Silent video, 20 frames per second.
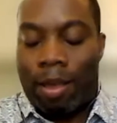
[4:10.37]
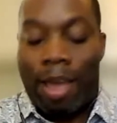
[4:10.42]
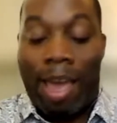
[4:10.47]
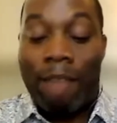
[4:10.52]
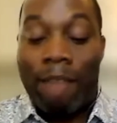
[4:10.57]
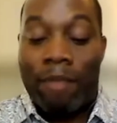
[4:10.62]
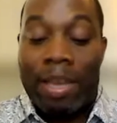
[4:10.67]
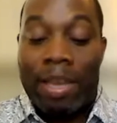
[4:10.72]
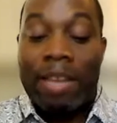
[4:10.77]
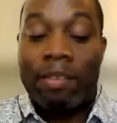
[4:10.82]

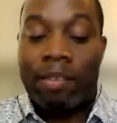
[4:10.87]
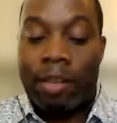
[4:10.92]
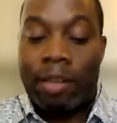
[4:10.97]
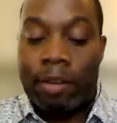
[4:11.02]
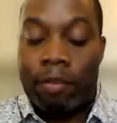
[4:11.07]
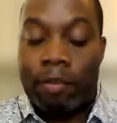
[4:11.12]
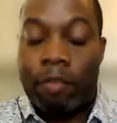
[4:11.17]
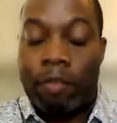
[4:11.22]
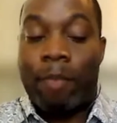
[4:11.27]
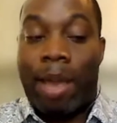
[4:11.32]

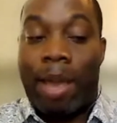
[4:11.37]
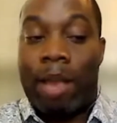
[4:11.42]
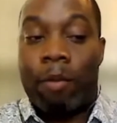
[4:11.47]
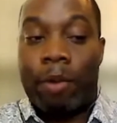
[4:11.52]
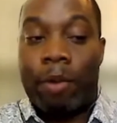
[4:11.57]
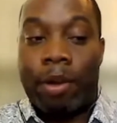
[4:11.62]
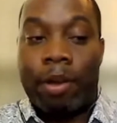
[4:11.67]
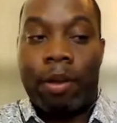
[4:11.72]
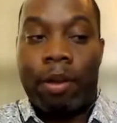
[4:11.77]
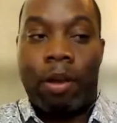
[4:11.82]
incidents of
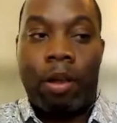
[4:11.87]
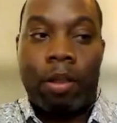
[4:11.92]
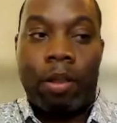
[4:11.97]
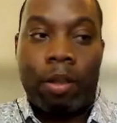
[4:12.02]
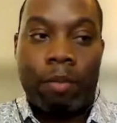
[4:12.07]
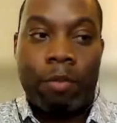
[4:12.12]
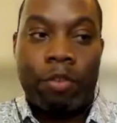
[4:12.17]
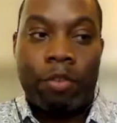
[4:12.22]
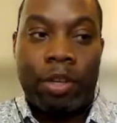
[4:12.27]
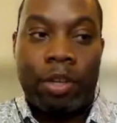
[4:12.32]
malware on their
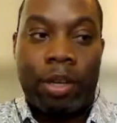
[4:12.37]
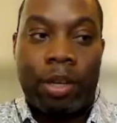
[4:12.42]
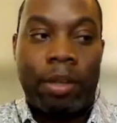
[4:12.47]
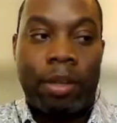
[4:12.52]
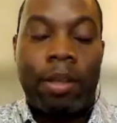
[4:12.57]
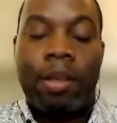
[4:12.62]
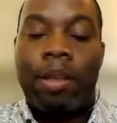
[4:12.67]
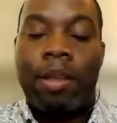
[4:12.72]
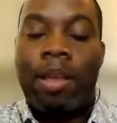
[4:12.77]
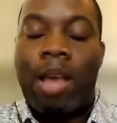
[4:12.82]
machine?
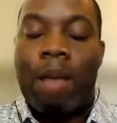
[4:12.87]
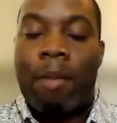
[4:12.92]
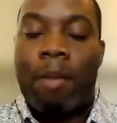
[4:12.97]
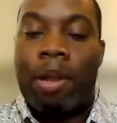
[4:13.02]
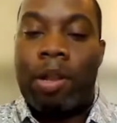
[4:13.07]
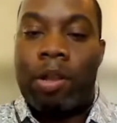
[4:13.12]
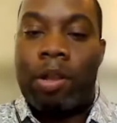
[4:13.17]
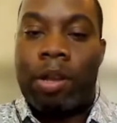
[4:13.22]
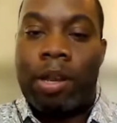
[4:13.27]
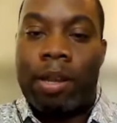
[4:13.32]
Am I
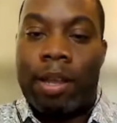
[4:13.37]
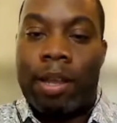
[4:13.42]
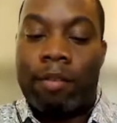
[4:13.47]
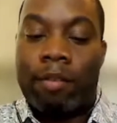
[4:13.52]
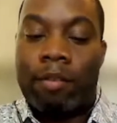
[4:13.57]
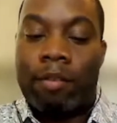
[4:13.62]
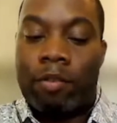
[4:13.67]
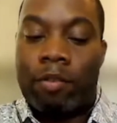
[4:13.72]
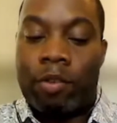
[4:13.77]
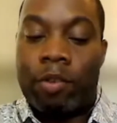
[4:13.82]
looking at
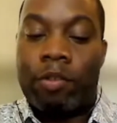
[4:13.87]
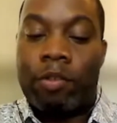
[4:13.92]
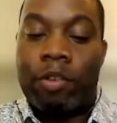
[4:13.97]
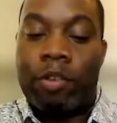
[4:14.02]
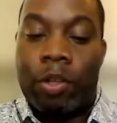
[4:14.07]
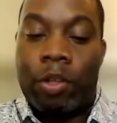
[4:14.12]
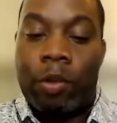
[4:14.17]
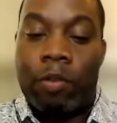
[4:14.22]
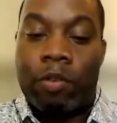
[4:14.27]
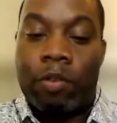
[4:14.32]

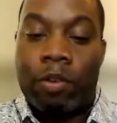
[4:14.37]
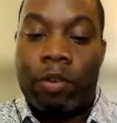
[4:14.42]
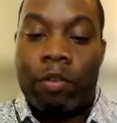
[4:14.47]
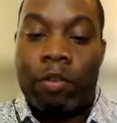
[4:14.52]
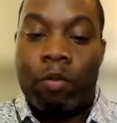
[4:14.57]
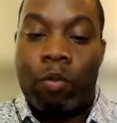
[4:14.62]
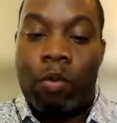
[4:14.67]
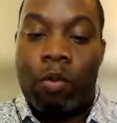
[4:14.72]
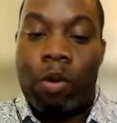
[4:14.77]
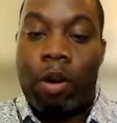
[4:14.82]
certain users
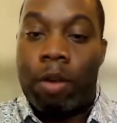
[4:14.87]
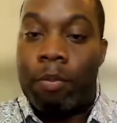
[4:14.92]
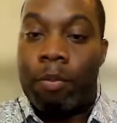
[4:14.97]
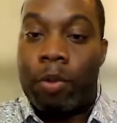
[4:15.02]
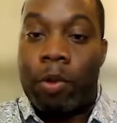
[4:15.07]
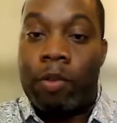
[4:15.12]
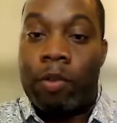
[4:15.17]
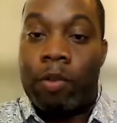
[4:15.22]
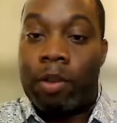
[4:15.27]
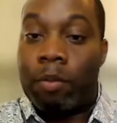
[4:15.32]
who are
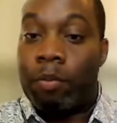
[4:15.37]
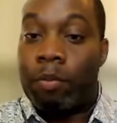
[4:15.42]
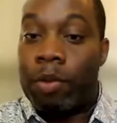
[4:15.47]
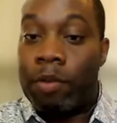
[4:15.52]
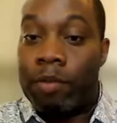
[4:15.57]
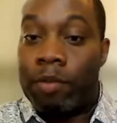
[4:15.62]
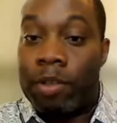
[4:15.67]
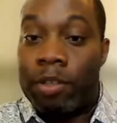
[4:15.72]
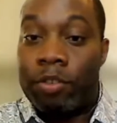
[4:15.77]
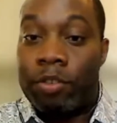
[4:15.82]
abusing
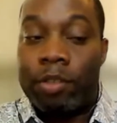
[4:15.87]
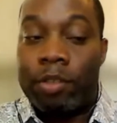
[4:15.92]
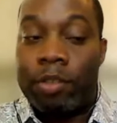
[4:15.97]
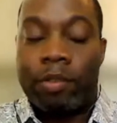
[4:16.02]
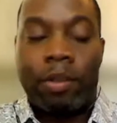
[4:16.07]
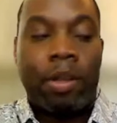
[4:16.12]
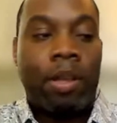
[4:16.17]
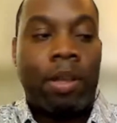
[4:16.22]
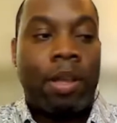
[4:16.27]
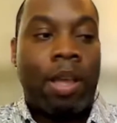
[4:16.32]

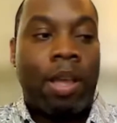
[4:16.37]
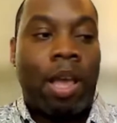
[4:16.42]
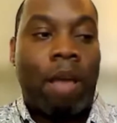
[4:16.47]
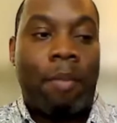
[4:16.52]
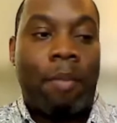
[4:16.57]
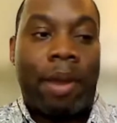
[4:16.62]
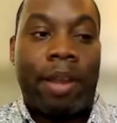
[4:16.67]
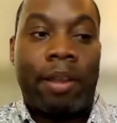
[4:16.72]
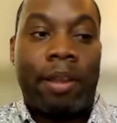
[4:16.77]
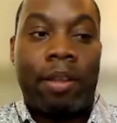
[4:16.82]
privileges?
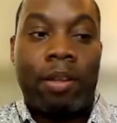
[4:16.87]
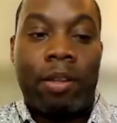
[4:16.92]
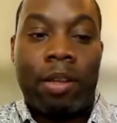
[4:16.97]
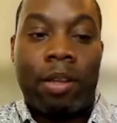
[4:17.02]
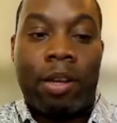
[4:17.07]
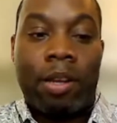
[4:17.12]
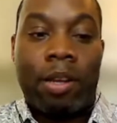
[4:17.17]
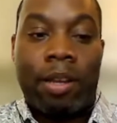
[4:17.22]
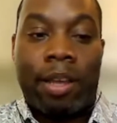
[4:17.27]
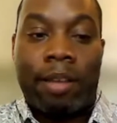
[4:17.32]
Am I
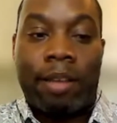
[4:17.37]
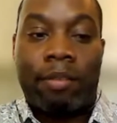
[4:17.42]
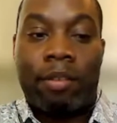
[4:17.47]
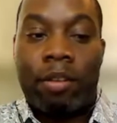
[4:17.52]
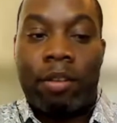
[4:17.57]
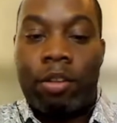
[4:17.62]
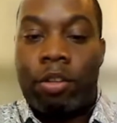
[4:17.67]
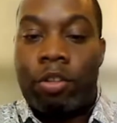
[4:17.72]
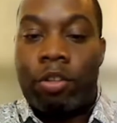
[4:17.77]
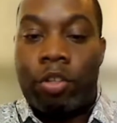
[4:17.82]
looking at
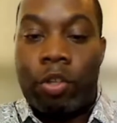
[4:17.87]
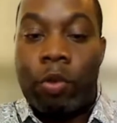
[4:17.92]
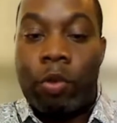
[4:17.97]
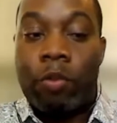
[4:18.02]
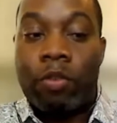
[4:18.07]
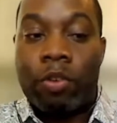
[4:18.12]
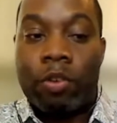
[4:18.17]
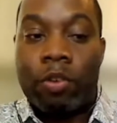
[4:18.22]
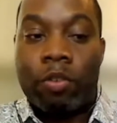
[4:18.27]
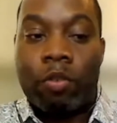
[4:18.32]

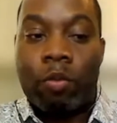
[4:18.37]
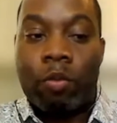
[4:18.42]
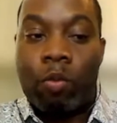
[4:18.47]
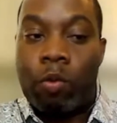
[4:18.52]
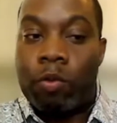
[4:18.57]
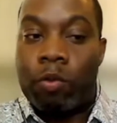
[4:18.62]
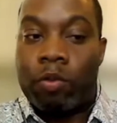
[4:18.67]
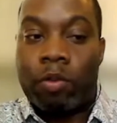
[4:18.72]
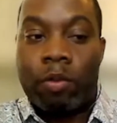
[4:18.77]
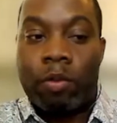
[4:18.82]
users
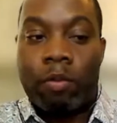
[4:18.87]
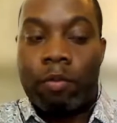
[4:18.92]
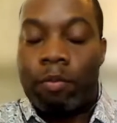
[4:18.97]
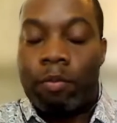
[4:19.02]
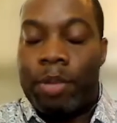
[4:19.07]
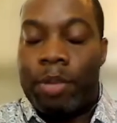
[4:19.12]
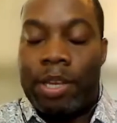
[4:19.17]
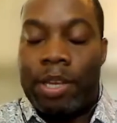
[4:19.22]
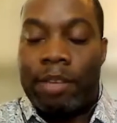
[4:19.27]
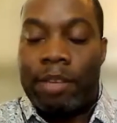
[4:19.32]
whose
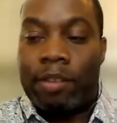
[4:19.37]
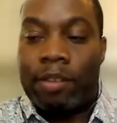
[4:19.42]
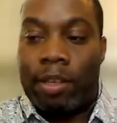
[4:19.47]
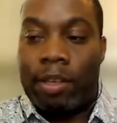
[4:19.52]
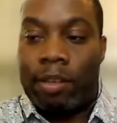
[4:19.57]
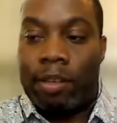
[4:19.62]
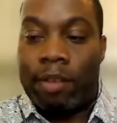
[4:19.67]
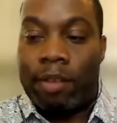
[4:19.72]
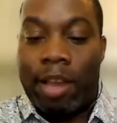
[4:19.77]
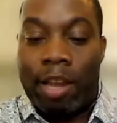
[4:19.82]

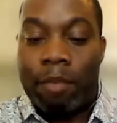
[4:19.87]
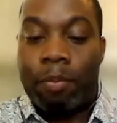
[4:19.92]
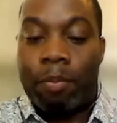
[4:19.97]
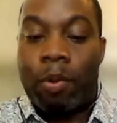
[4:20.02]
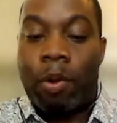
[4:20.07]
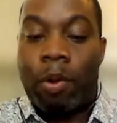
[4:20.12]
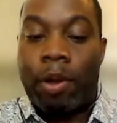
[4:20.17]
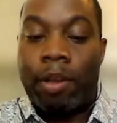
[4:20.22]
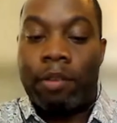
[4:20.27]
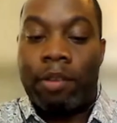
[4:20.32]
PCs
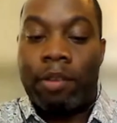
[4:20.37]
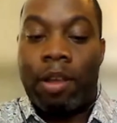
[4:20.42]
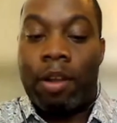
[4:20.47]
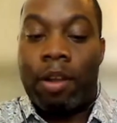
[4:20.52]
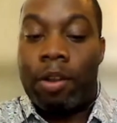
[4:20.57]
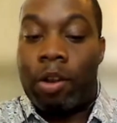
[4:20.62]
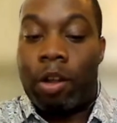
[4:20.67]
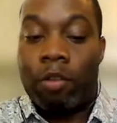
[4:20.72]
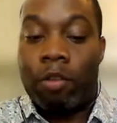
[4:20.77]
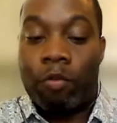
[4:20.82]
endpoints are
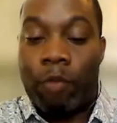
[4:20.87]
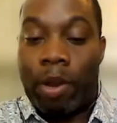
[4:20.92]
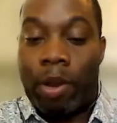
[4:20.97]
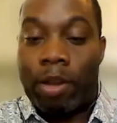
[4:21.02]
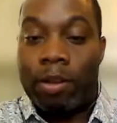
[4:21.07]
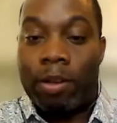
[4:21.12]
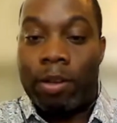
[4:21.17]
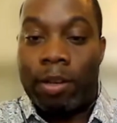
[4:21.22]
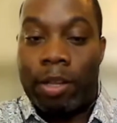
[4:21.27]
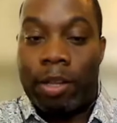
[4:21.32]
not
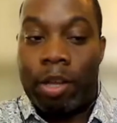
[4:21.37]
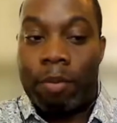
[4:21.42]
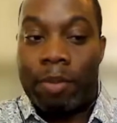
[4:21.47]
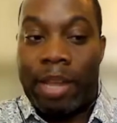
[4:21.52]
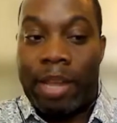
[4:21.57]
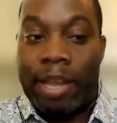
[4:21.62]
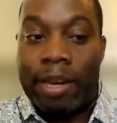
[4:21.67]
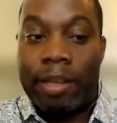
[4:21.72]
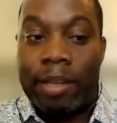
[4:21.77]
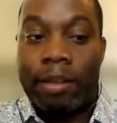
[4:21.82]
regularly
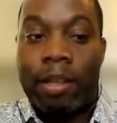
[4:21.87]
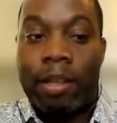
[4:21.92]
updated?